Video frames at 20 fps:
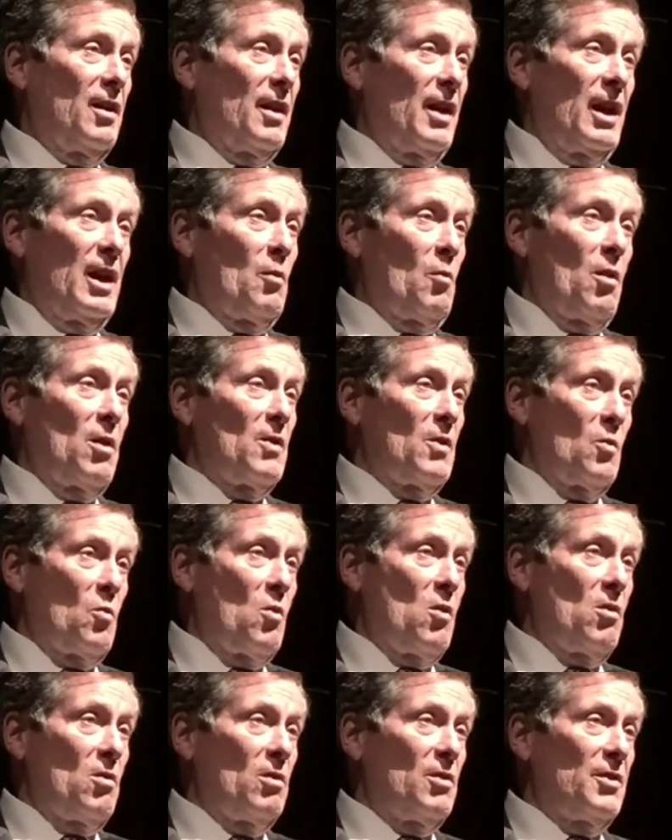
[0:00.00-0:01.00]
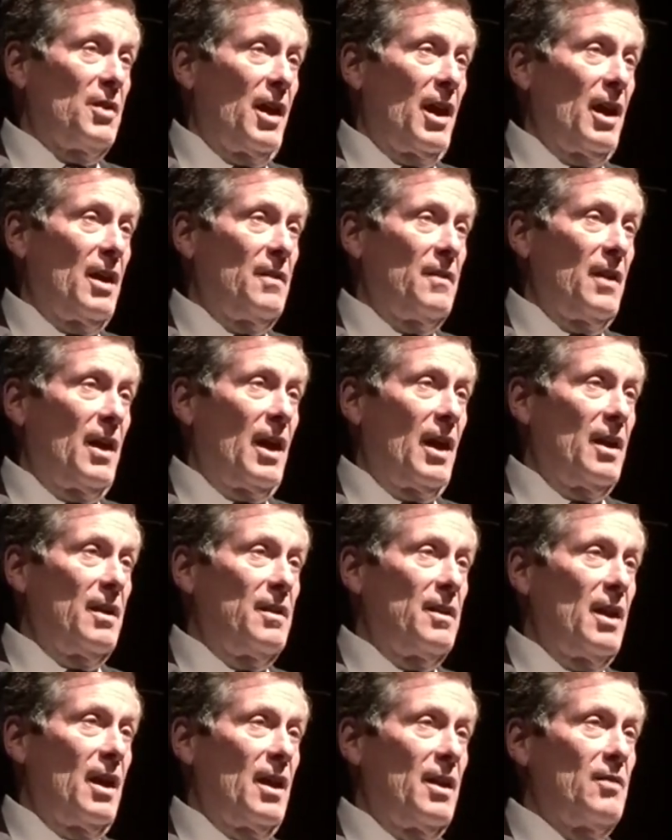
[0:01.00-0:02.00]
anywhere in the world.
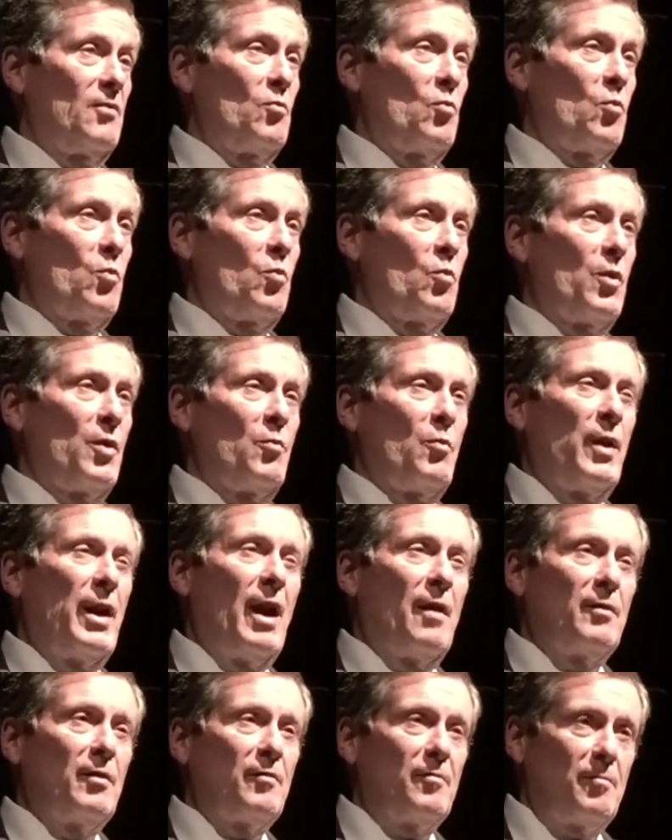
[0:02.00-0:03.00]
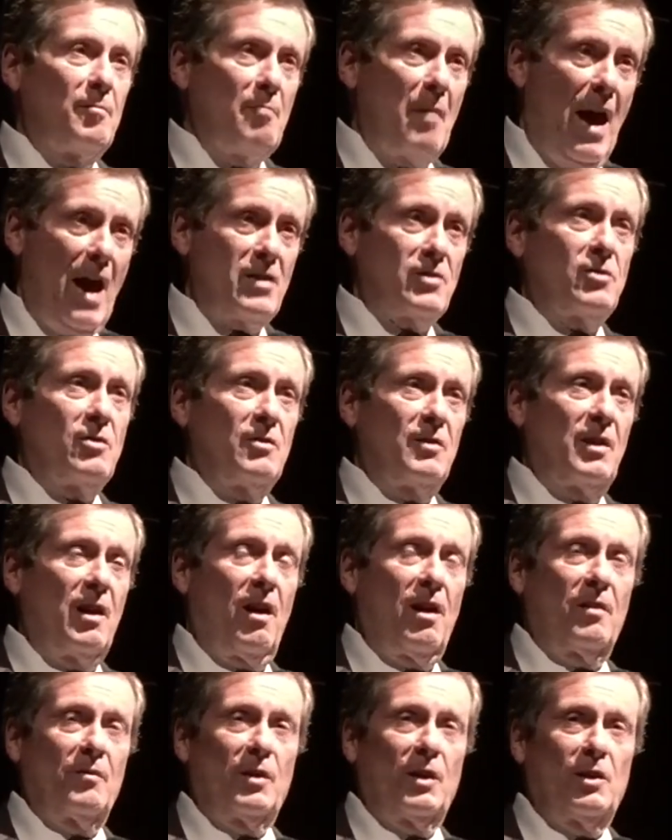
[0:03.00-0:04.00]
And we haven't mastered the
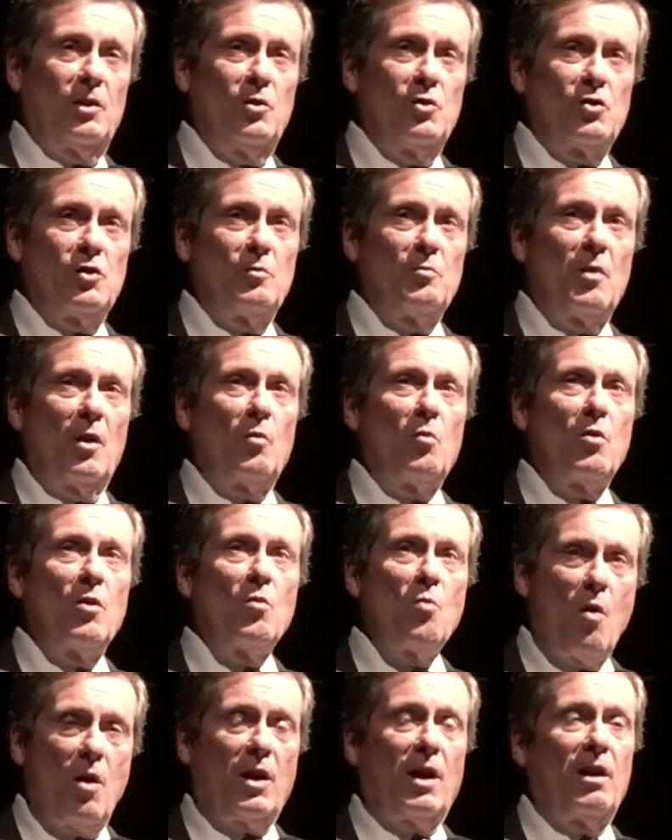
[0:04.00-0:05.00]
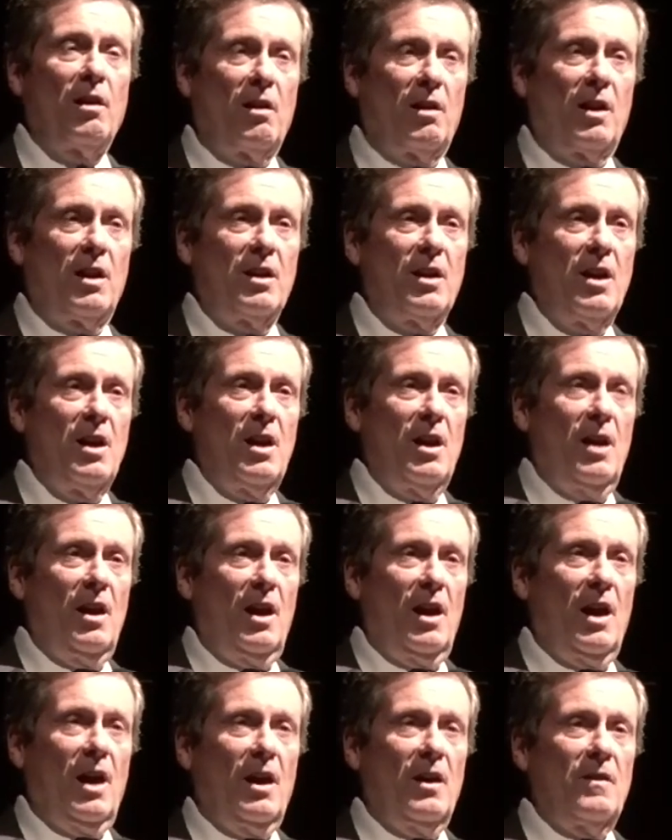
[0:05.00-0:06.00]
art of inclusion, but we're working on it.
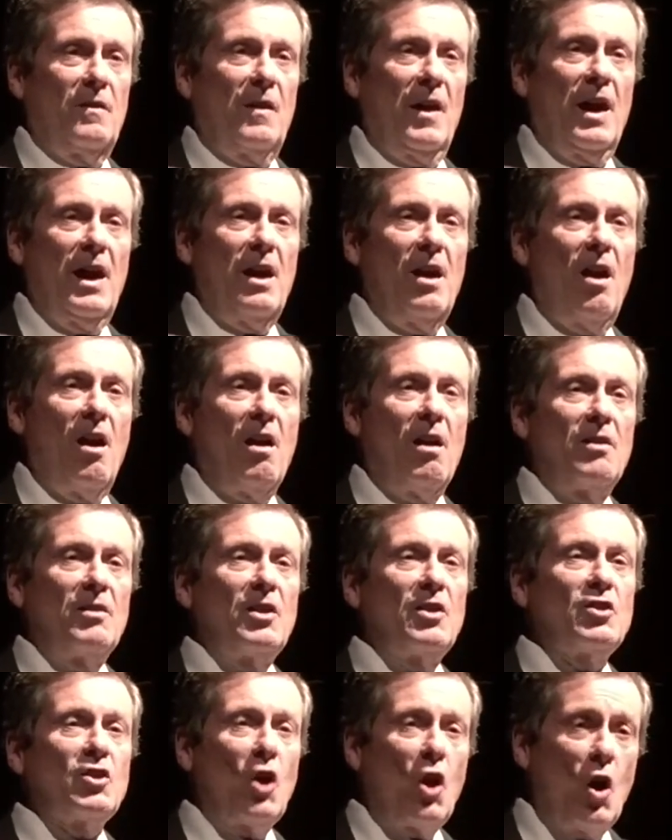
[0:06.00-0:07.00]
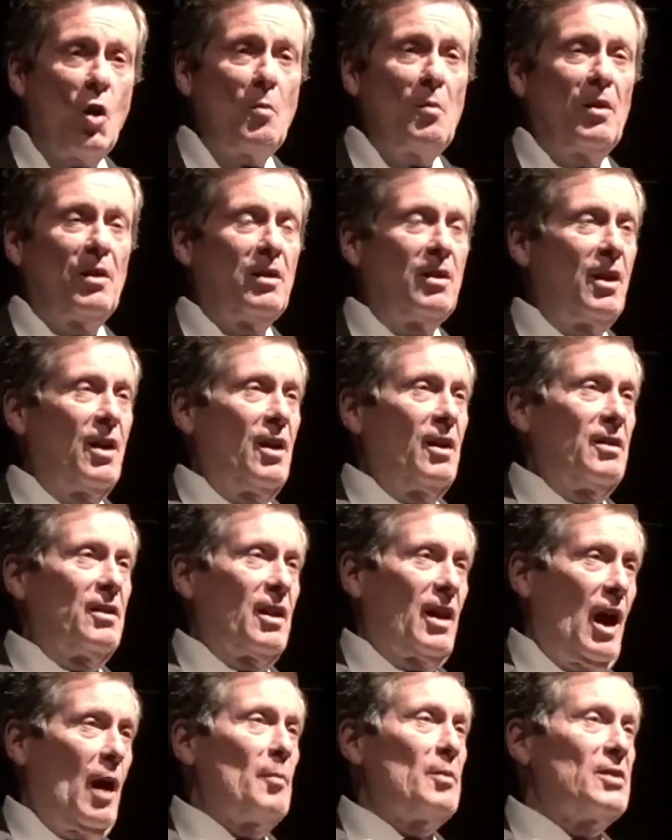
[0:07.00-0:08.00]
And they are determined to
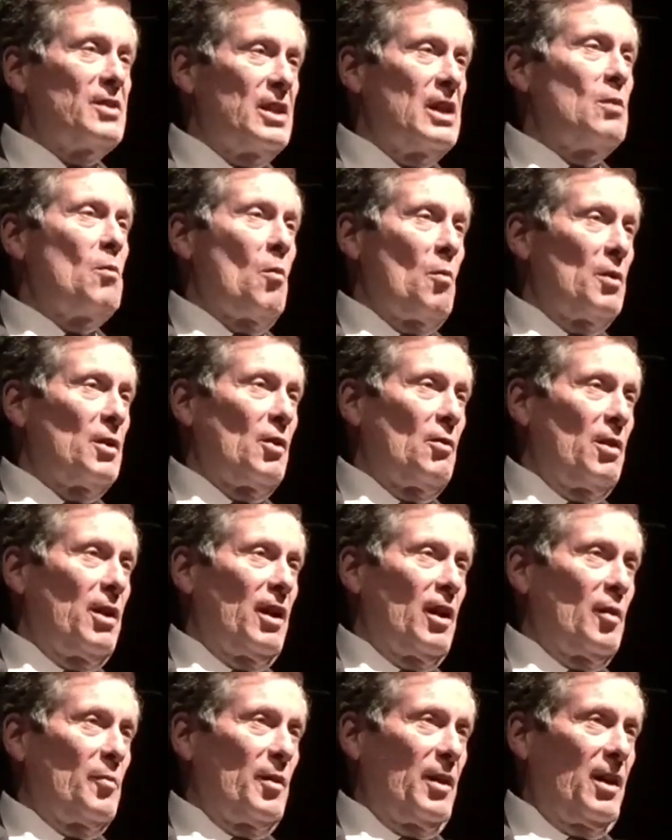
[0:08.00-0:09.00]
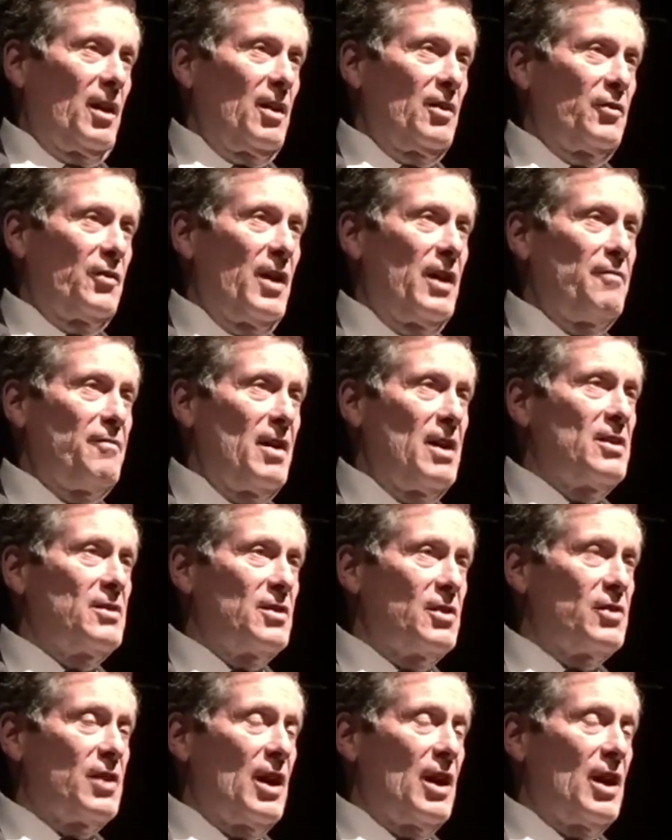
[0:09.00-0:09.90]
come and see what we're doing here because they face the